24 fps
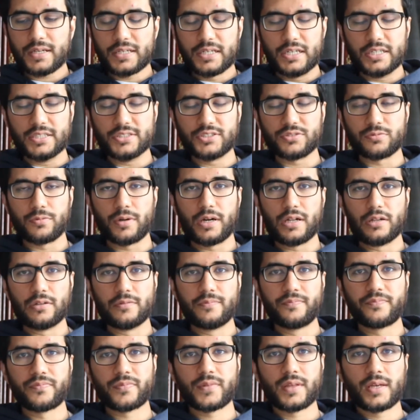as well.
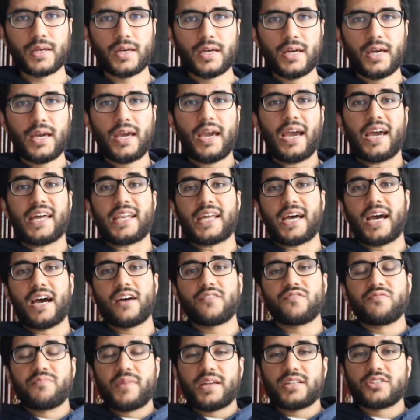And I
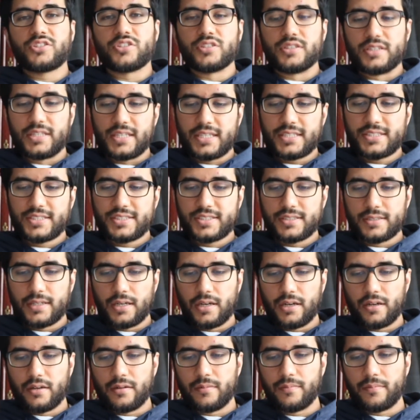have mentioned this,
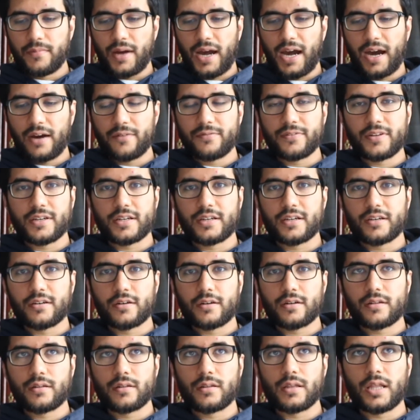having
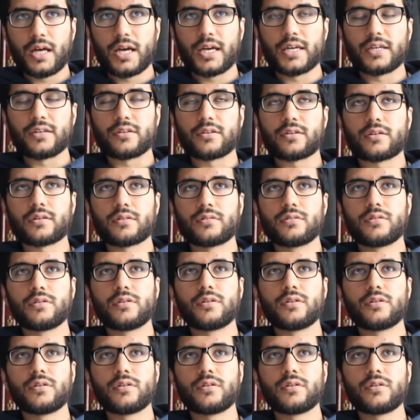like